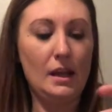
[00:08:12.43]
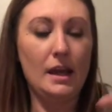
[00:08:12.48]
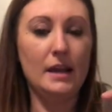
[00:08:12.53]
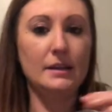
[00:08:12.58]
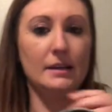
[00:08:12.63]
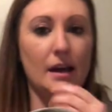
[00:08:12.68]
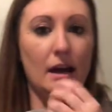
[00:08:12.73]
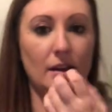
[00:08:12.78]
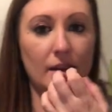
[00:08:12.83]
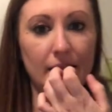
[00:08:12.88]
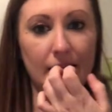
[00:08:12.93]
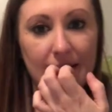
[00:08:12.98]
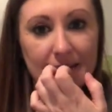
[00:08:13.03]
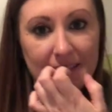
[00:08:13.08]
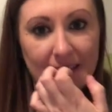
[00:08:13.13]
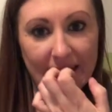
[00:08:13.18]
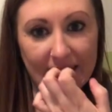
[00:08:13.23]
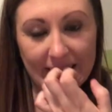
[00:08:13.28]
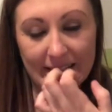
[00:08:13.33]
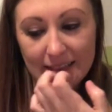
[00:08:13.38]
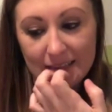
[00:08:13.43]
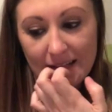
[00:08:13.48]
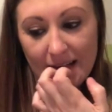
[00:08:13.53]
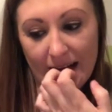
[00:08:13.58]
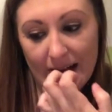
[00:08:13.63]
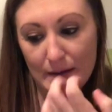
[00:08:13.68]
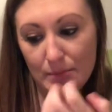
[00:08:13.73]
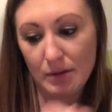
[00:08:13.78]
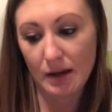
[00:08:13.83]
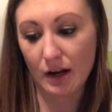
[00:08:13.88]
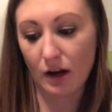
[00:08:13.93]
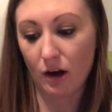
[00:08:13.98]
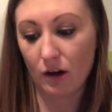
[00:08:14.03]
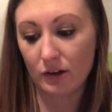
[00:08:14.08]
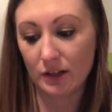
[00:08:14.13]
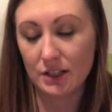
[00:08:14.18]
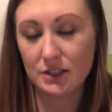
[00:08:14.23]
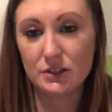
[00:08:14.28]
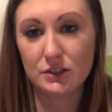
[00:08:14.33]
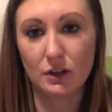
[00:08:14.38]
Now, like I said, this cup I
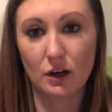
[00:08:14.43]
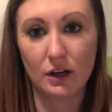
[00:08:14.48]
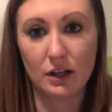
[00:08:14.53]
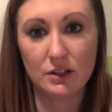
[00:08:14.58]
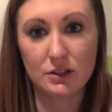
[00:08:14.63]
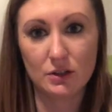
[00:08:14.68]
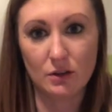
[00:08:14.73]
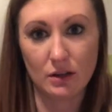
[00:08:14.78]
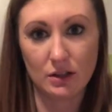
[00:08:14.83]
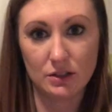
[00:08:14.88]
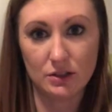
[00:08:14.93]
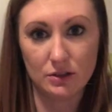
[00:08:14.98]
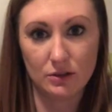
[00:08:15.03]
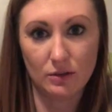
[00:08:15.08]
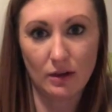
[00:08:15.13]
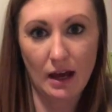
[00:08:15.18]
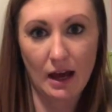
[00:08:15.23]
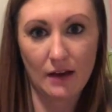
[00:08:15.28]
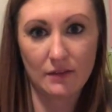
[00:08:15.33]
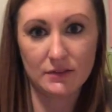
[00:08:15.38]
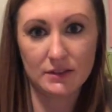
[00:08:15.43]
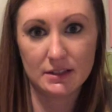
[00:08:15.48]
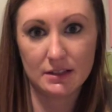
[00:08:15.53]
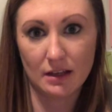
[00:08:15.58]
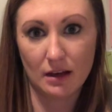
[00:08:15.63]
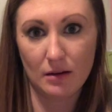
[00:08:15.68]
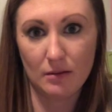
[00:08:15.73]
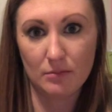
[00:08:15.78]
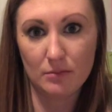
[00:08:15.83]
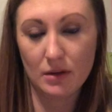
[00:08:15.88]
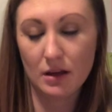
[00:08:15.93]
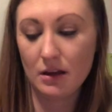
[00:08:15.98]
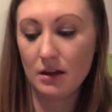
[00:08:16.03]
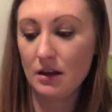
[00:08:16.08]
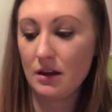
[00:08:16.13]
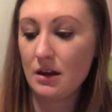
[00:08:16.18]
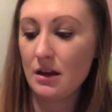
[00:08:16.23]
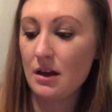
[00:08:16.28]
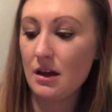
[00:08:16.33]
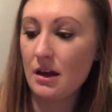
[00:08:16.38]
already started, so I do have some
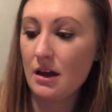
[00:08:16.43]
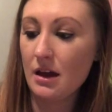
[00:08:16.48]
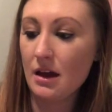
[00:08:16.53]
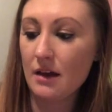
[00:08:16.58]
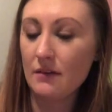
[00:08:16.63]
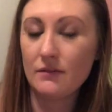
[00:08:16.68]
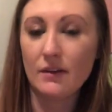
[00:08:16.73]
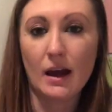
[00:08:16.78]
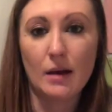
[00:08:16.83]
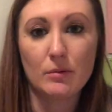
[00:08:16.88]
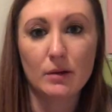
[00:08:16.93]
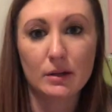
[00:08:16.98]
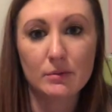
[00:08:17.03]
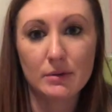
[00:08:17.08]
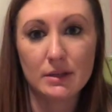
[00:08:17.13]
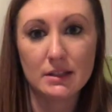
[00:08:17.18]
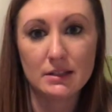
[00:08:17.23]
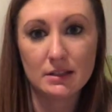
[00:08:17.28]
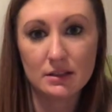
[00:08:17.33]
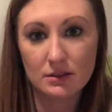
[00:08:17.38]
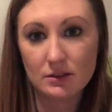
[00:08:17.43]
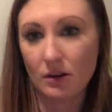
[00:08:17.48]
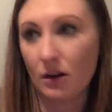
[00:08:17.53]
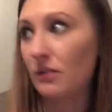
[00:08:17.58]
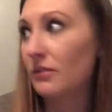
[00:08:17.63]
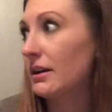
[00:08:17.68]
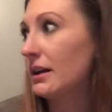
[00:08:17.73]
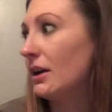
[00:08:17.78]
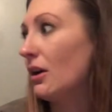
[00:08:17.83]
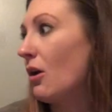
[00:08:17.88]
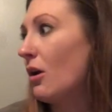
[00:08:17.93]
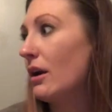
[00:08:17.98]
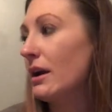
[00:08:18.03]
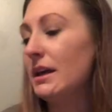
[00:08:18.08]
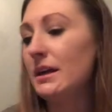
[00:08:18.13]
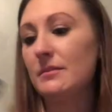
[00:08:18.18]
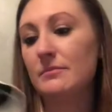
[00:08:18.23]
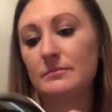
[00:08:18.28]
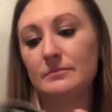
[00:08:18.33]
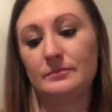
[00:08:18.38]
fabric pieces already on
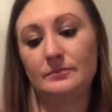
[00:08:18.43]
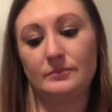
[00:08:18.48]
it.